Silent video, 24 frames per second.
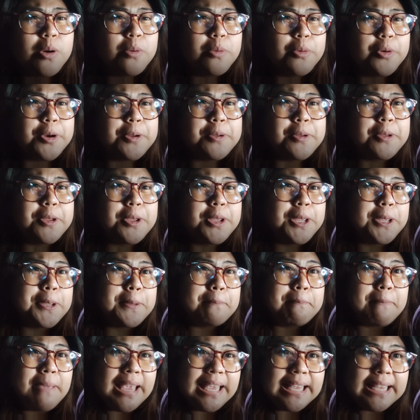
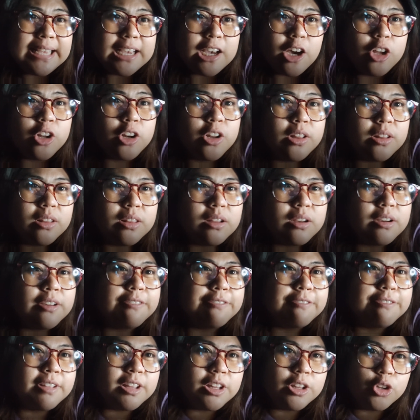remake another
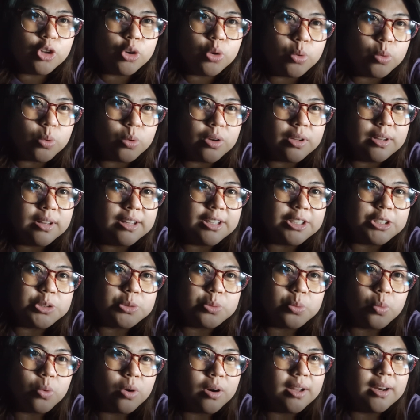video on
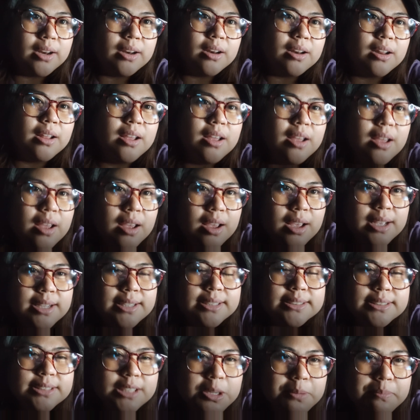this one?
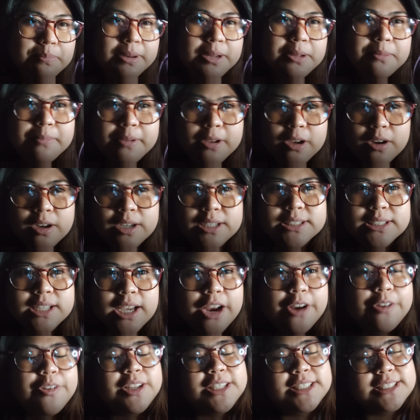Simply because
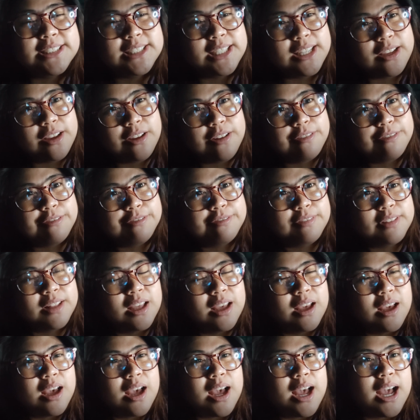I received
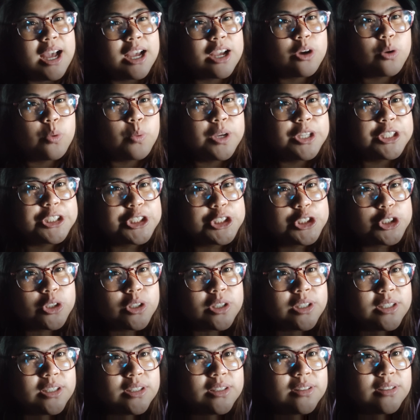a
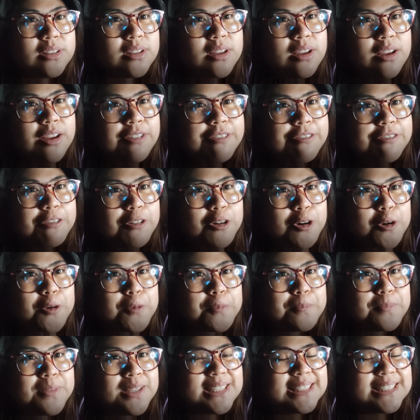question
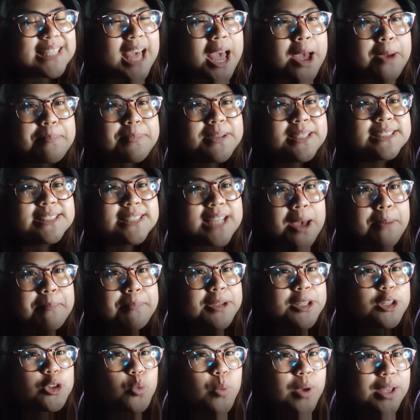from Miss Happy
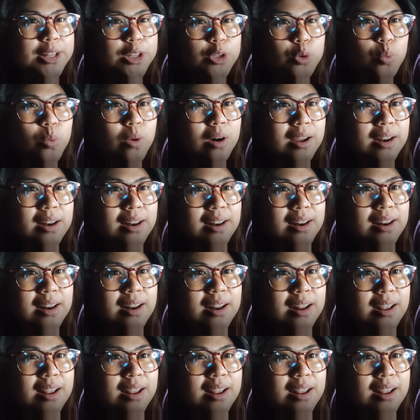Sappy 21.